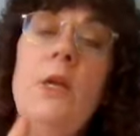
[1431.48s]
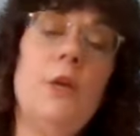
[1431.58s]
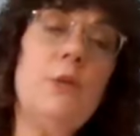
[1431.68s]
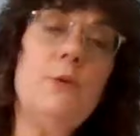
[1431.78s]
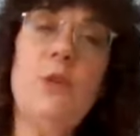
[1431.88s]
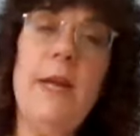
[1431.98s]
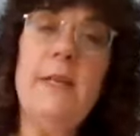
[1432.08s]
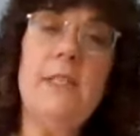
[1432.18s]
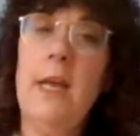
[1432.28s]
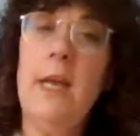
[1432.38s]
she was
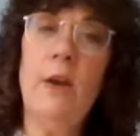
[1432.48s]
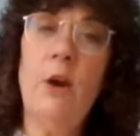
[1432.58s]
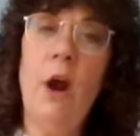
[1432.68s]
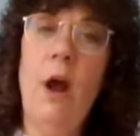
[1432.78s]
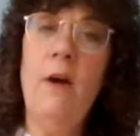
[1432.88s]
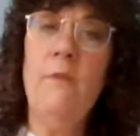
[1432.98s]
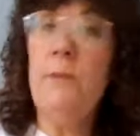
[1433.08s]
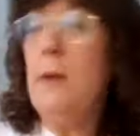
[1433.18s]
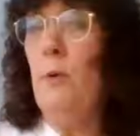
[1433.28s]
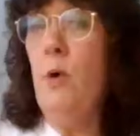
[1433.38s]
trying to take care of
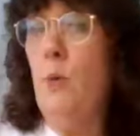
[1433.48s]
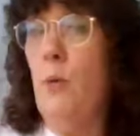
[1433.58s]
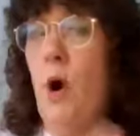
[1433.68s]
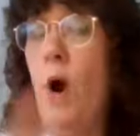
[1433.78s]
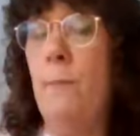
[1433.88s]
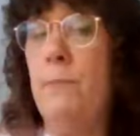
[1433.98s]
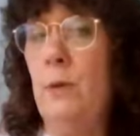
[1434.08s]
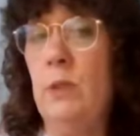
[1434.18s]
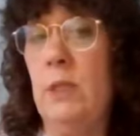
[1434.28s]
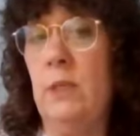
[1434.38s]
people who were
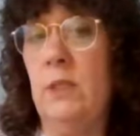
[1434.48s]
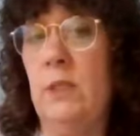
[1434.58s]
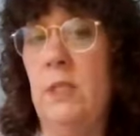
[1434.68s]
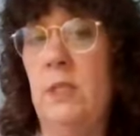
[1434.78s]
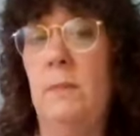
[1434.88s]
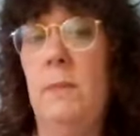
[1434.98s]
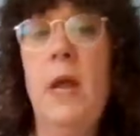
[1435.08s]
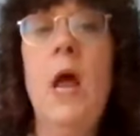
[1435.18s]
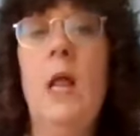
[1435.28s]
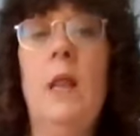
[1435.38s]
abusing the system,
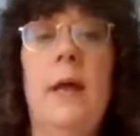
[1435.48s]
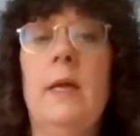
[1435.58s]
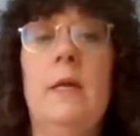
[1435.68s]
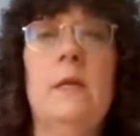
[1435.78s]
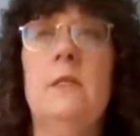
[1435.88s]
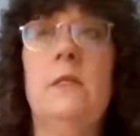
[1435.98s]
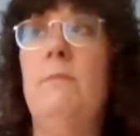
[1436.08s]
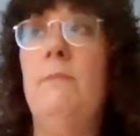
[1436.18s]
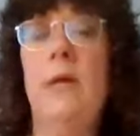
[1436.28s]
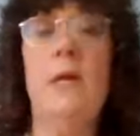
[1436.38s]
like
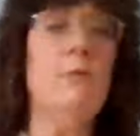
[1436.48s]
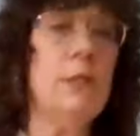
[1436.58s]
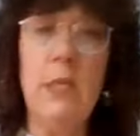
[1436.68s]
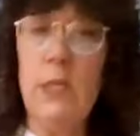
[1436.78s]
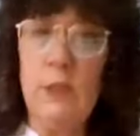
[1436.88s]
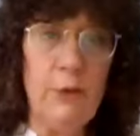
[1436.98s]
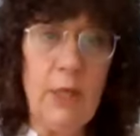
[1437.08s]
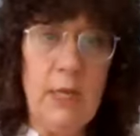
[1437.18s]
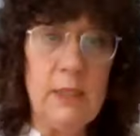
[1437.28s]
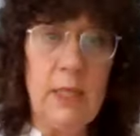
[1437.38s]
submitting receipts for
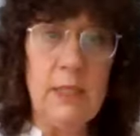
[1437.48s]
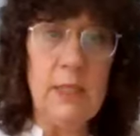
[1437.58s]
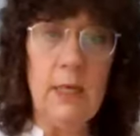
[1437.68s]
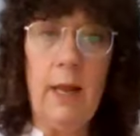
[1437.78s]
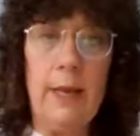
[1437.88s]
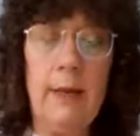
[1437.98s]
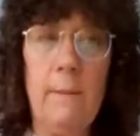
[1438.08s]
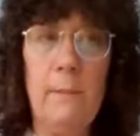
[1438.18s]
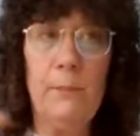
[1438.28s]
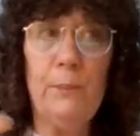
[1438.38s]
things that didn't, like,
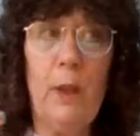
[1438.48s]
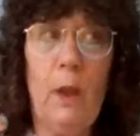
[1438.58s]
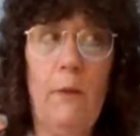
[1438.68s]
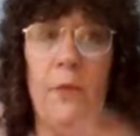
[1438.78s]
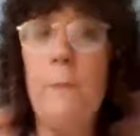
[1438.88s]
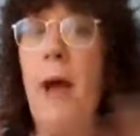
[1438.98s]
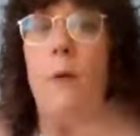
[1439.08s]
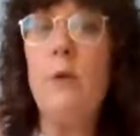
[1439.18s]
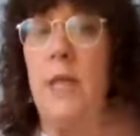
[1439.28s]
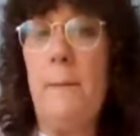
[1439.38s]
the
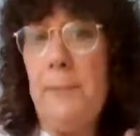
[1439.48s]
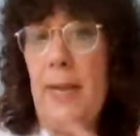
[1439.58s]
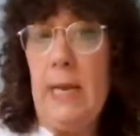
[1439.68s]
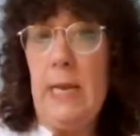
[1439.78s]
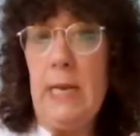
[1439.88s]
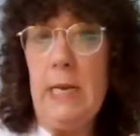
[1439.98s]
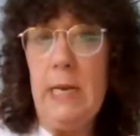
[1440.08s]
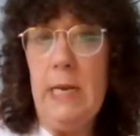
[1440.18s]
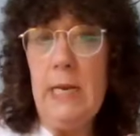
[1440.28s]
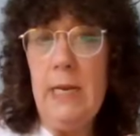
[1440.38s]
powers that be.
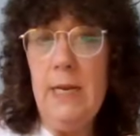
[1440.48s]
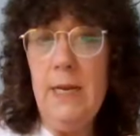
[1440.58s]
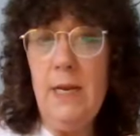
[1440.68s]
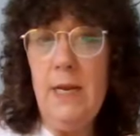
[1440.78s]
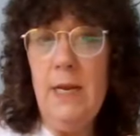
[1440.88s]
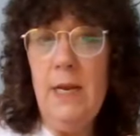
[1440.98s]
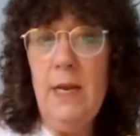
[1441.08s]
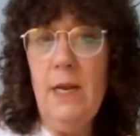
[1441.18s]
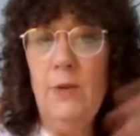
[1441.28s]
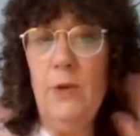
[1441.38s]

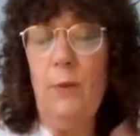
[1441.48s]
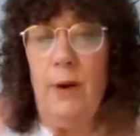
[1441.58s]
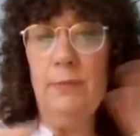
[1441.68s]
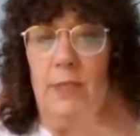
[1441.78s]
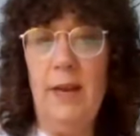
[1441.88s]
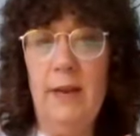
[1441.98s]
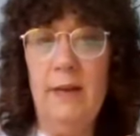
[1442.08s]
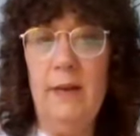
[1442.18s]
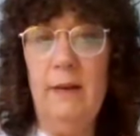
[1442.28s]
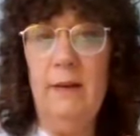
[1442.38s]
You get what I'm saying?